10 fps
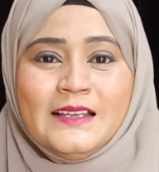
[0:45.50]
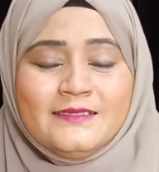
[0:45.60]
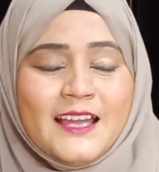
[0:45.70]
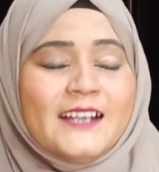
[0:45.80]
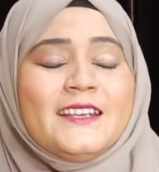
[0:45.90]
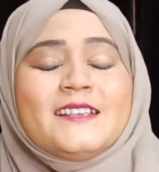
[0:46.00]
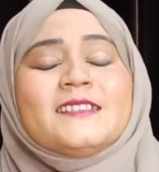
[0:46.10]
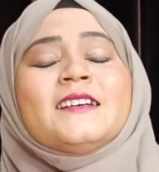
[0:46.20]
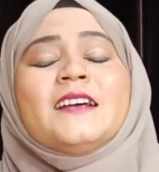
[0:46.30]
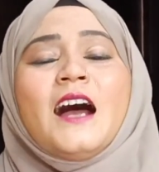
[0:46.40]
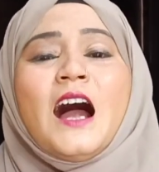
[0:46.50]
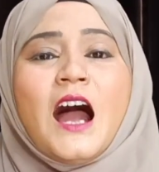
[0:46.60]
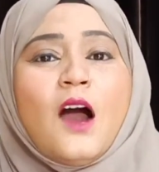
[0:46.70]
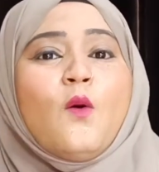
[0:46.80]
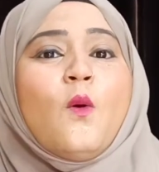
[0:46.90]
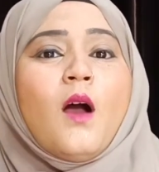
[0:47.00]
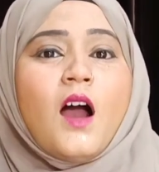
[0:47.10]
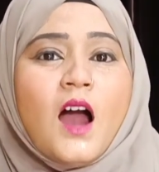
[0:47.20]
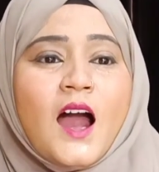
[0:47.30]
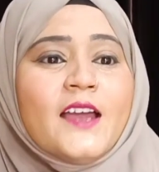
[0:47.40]
That is how
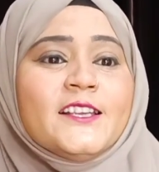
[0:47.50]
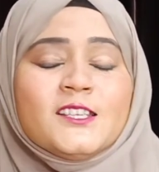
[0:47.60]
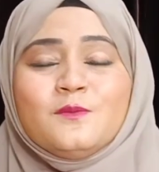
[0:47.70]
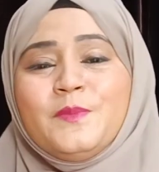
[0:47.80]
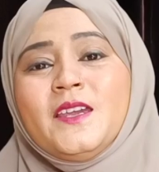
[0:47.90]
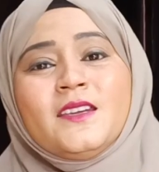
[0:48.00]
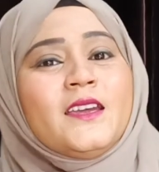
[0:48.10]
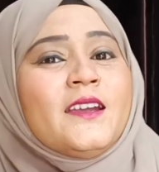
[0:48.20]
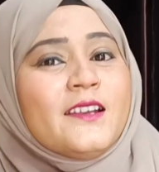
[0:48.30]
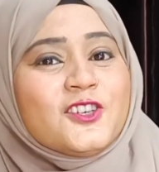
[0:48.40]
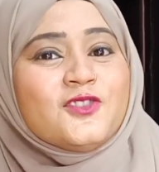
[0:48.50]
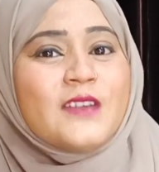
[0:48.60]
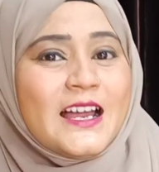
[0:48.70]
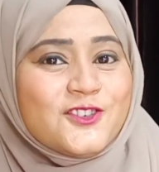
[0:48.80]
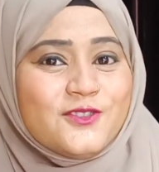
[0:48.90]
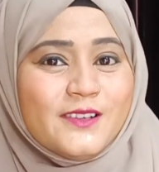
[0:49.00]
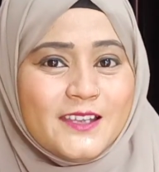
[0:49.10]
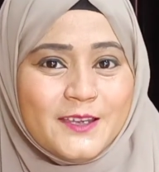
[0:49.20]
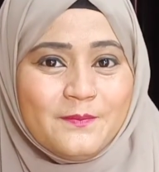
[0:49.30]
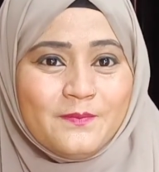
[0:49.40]
I speak English
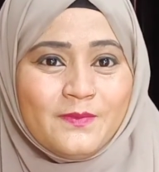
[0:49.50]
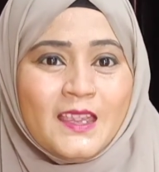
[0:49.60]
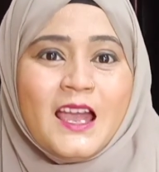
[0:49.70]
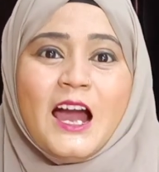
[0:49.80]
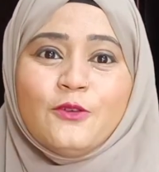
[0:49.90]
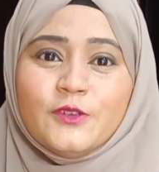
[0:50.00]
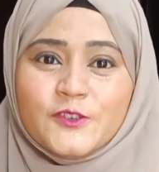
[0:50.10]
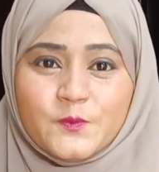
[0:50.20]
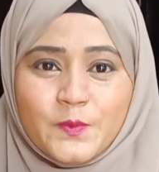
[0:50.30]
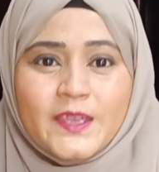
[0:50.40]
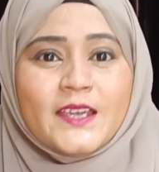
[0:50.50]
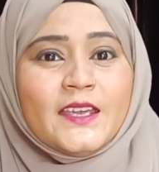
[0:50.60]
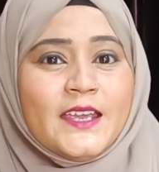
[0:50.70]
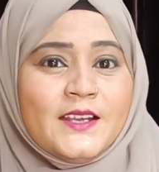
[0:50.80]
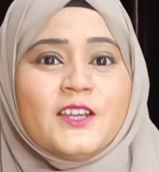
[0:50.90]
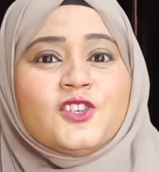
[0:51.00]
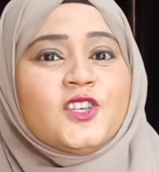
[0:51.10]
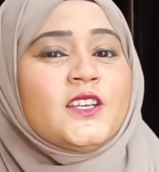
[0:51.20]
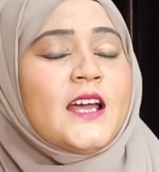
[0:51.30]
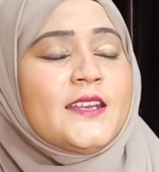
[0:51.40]
naturally. How to speak English
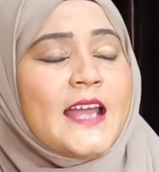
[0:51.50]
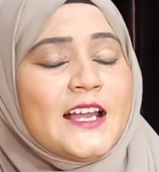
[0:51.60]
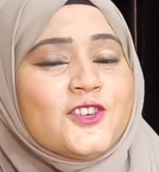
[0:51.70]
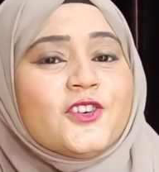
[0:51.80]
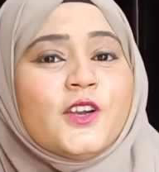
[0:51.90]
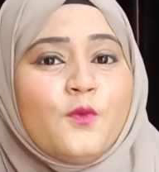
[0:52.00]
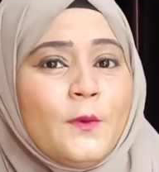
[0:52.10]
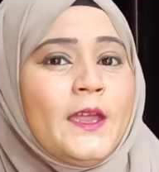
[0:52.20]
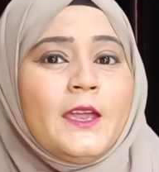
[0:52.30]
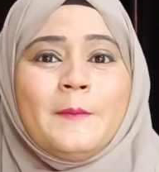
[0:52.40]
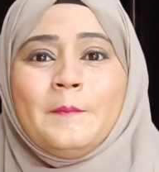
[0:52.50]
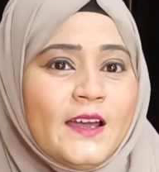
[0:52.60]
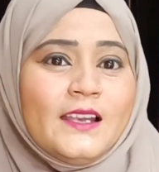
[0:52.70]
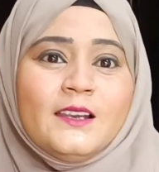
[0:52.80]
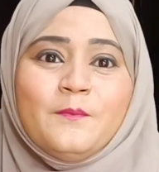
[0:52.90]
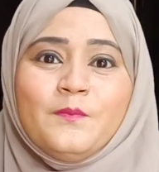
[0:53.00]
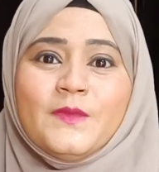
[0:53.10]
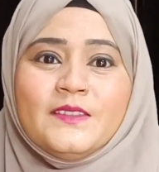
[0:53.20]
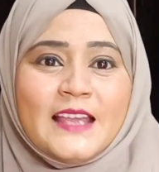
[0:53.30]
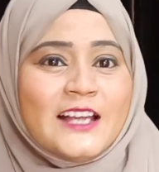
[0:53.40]
in a natural way? Well,
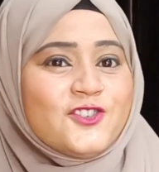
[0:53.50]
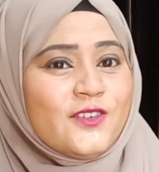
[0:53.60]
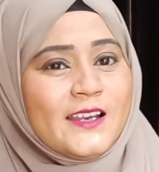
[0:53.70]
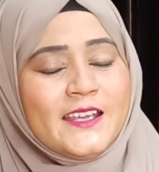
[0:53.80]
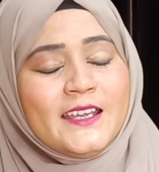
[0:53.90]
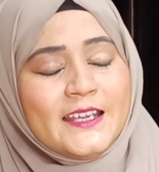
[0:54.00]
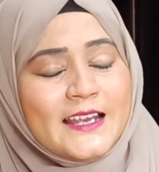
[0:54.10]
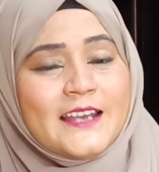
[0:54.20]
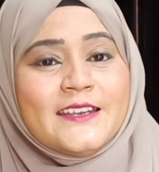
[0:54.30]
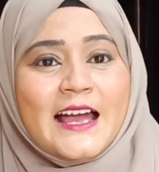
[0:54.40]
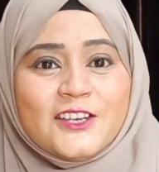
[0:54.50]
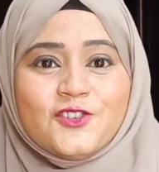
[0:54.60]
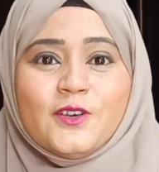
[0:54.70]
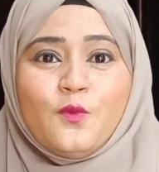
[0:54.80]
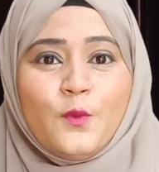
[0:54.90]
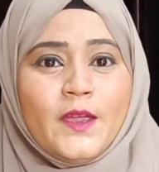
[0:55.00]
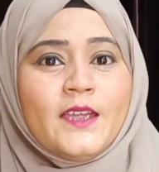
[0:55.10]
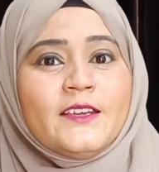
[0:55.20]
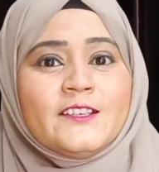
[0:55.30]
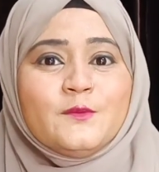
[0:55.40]
naturally, in a natural
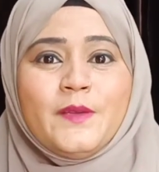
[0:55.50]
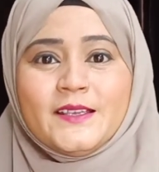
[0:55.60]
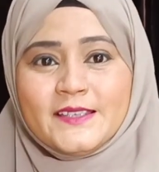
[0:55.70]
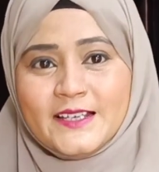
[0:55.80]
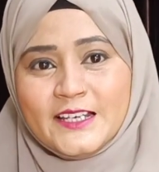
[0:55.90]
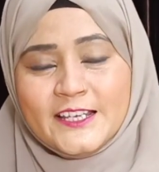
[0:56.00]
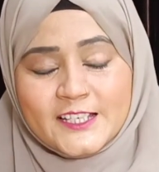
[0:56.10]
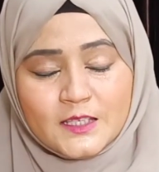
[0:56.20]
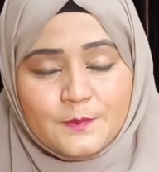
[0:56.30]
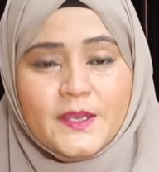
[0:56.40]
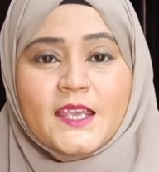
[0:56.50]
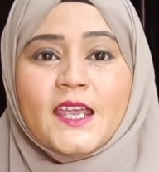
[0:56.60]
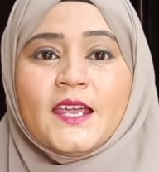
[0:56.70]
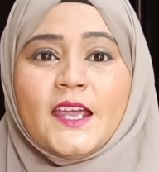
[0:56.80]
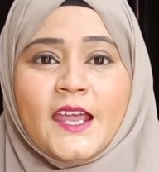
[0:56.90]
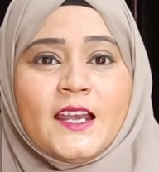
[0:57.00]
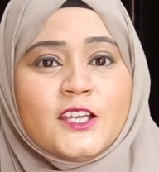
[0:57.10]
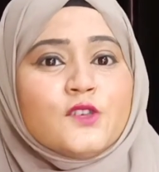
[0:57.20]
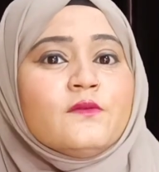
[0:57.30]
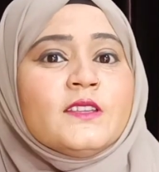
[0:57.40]
way is basically speaking
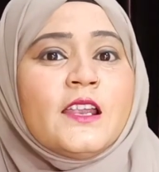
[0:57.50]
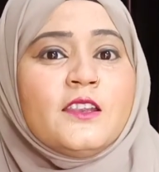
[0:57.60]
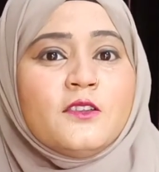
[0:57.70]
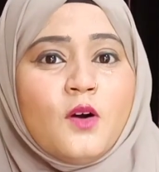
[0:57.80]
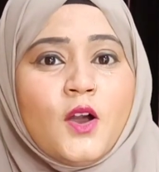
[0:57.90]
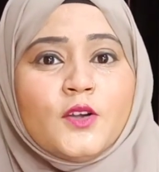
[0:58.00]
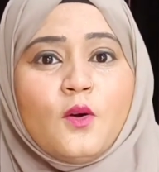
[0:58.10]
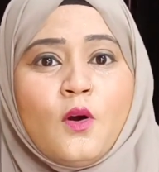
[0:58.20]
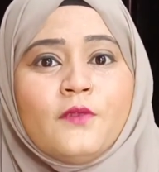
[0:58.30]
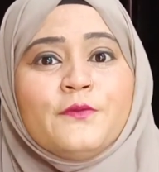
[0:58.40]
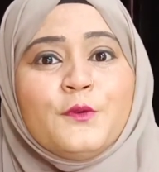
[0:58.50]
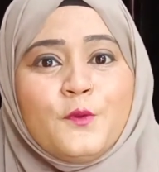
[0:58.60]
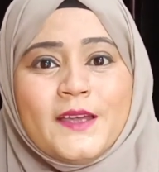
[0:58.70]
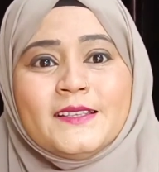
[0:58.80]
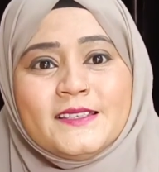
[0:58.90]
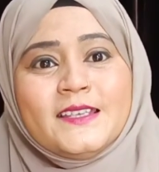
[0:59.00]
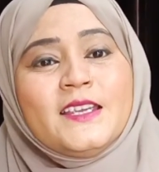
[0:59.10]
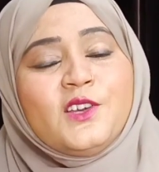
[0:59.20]
English with a lot of fluency,